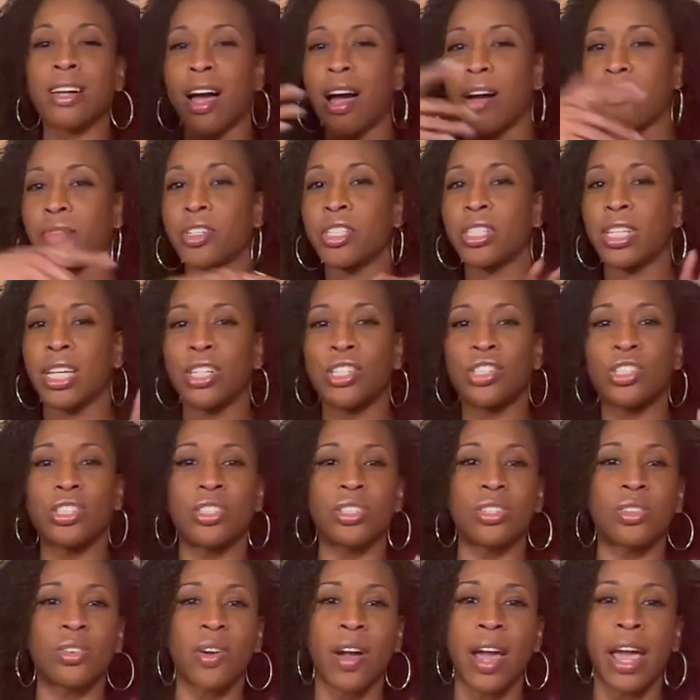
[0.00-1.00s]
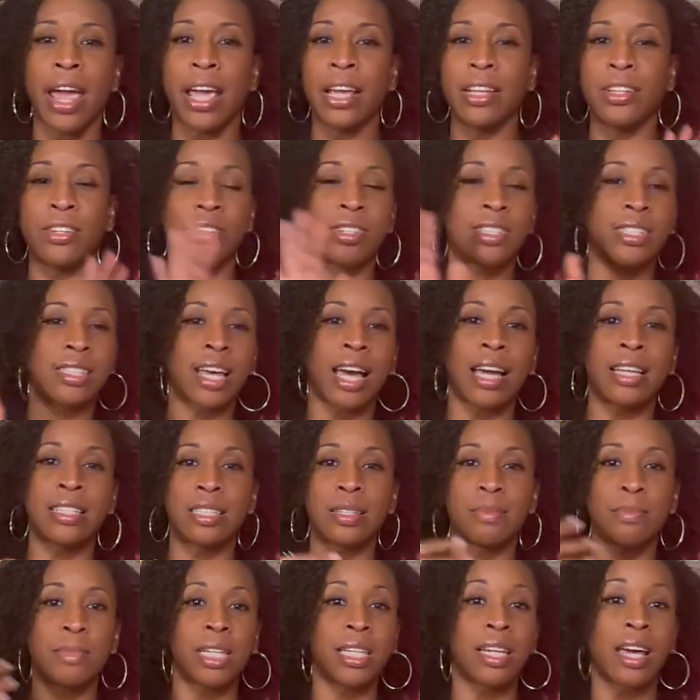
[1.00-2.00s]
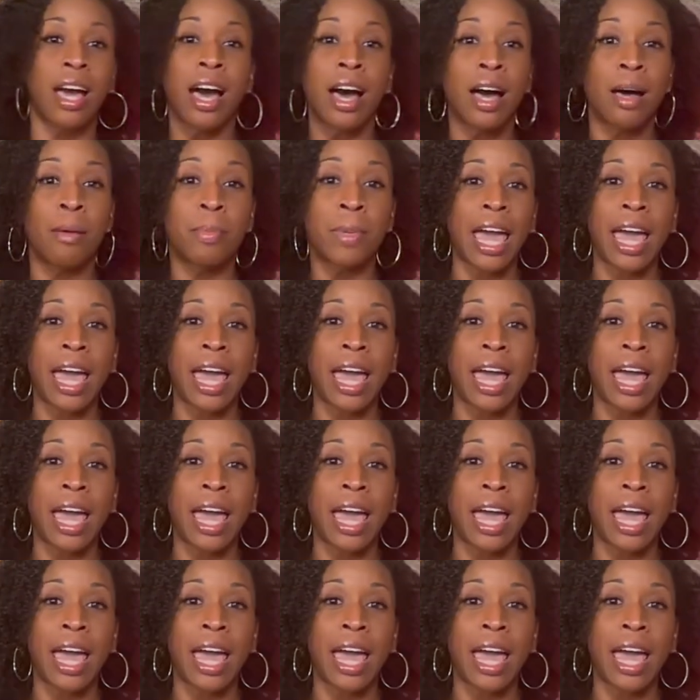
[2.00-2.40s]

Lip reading: conversation's great, you decide to meet up,